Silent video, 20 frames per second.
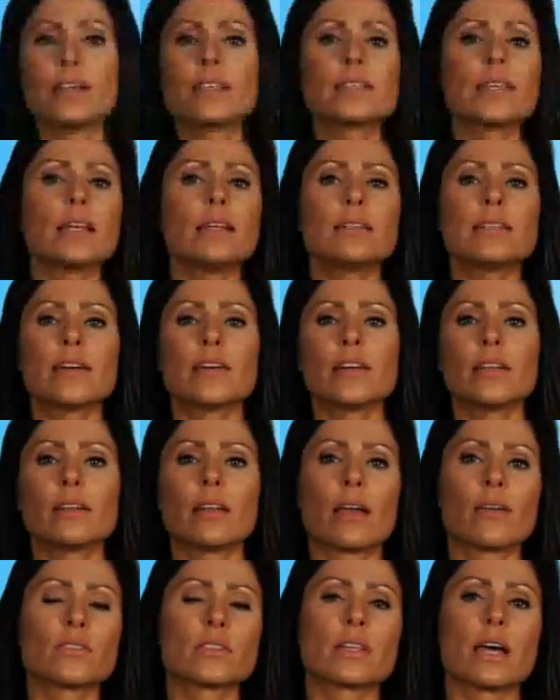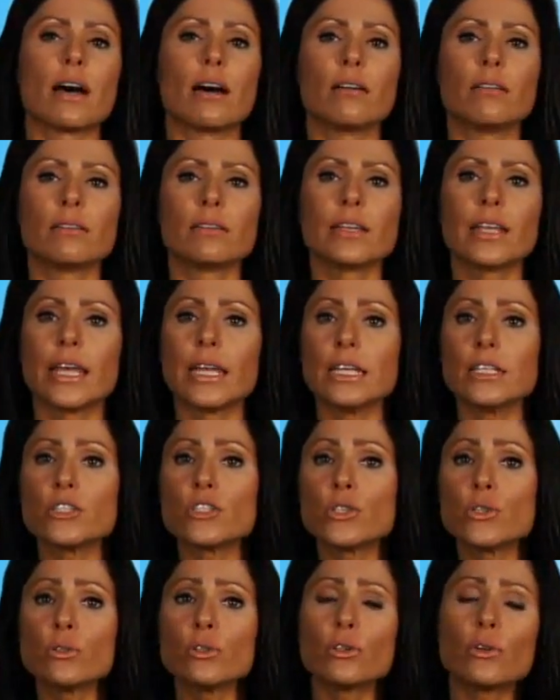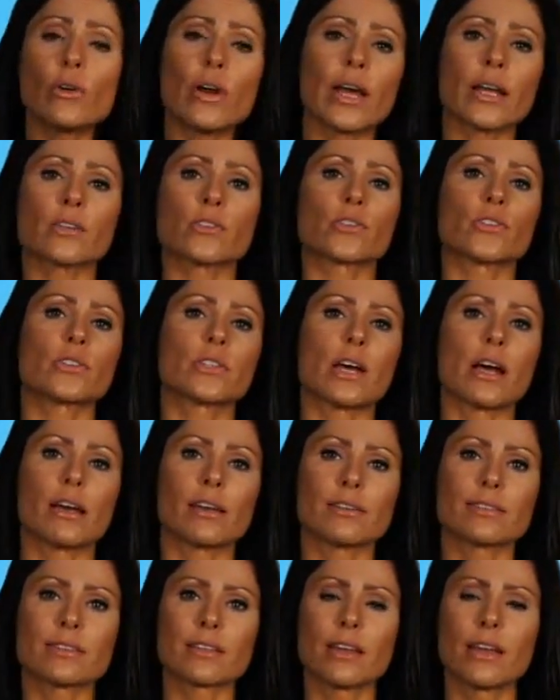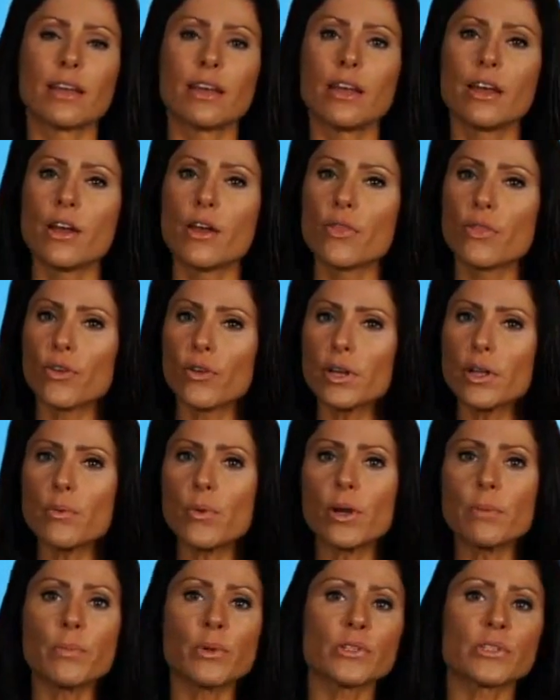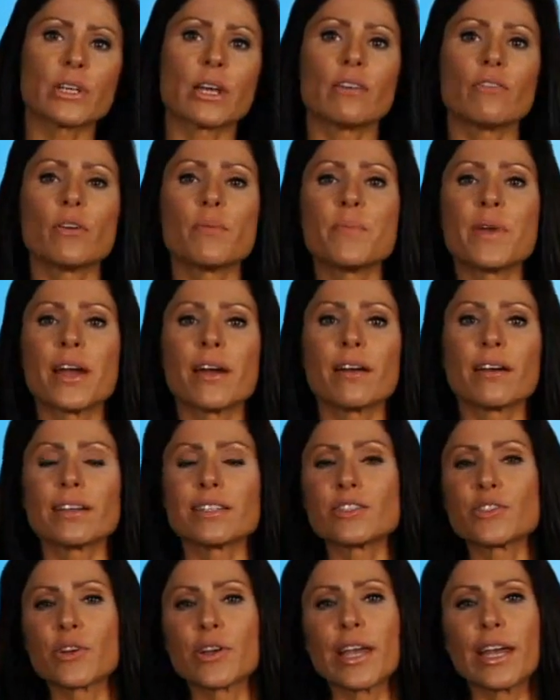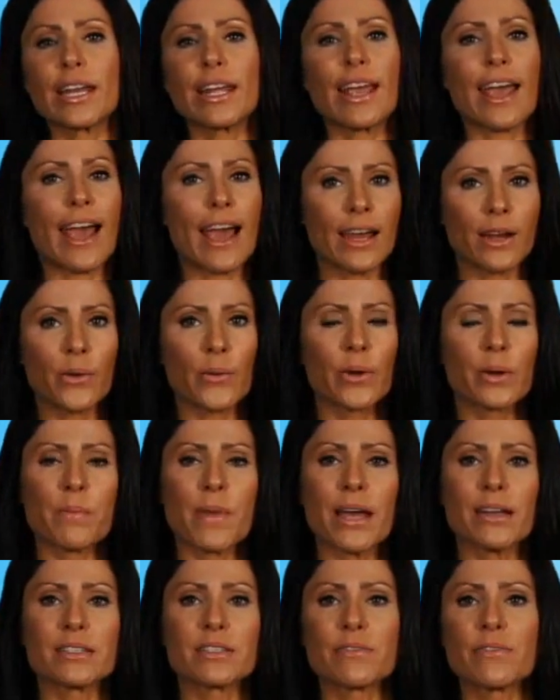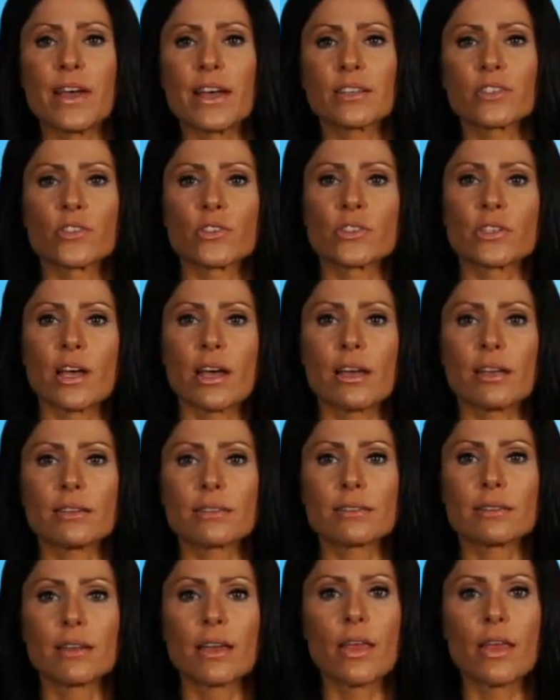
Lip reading: Sedentary lifestyle, getting too little exercise. 31% of Americans are getting adequate amounts of exercise.